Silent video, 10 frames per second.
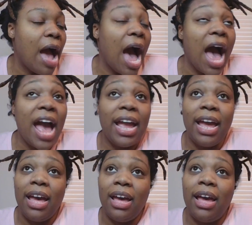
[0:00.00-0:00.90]

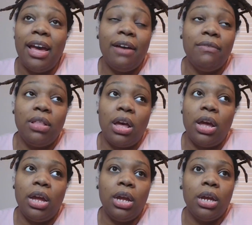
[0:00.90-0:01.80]
I have
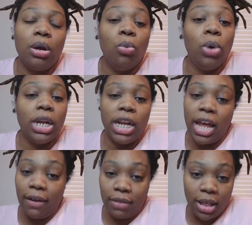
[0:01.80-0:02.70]
like one and a
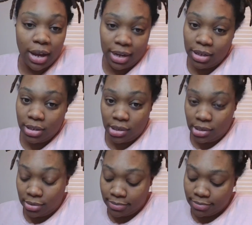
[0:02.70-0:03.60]
half
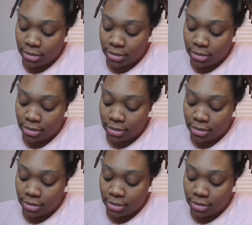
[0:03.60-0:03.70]
clients.